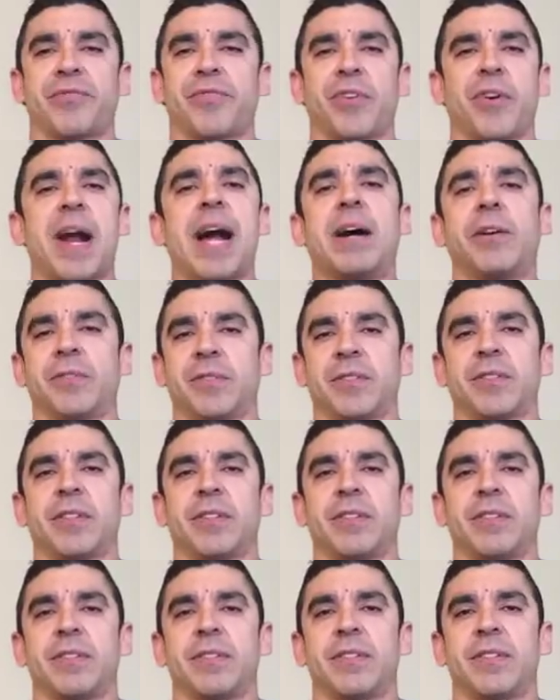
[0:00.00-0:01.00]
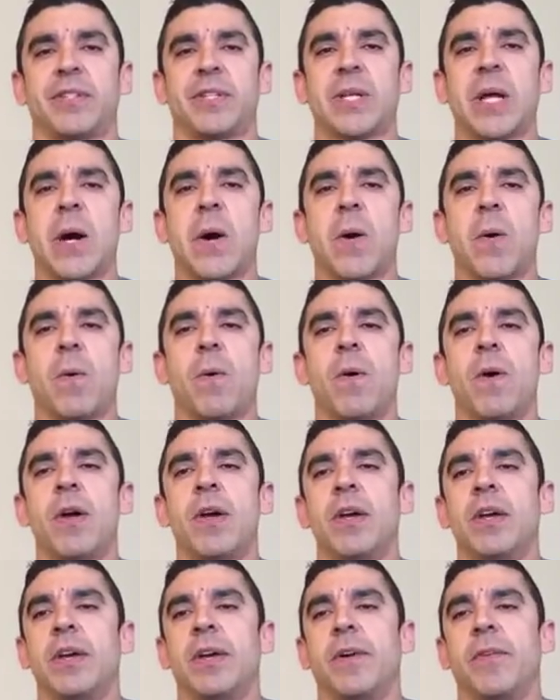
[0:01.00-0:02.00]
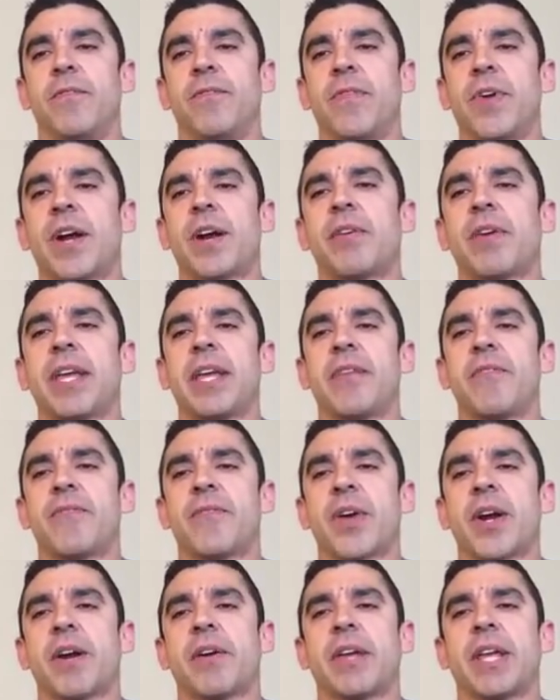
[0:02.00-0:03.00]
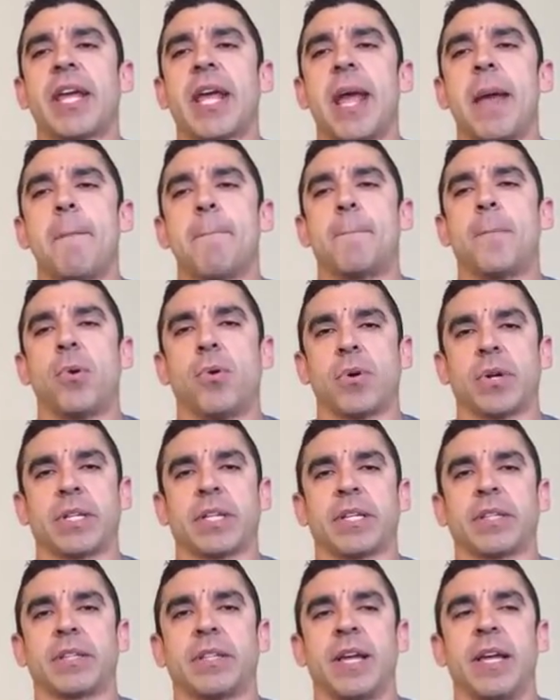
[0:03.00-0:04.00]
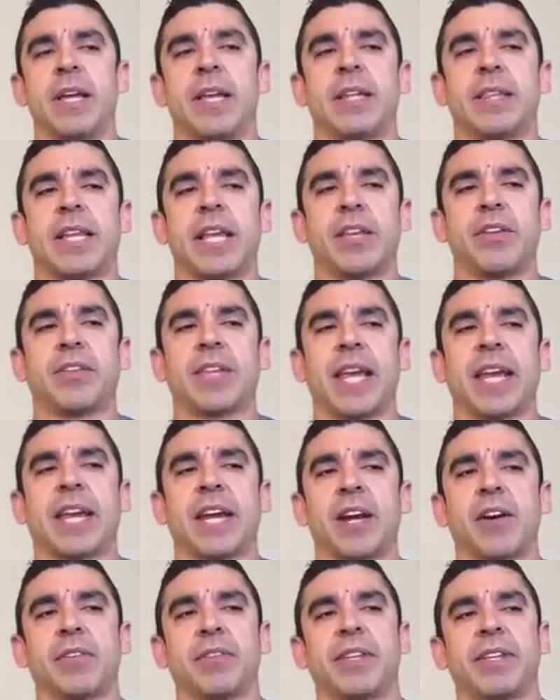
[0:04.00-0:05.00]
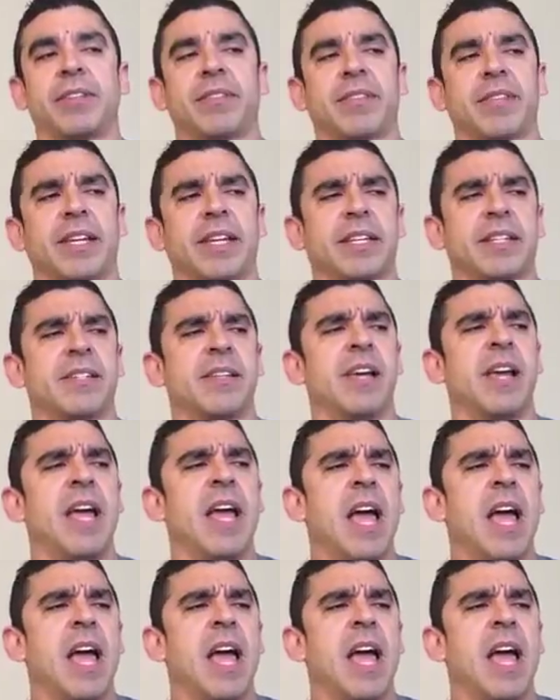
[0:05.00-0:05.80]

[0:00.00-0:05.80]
if you're out. So very, very important that you take care of these things.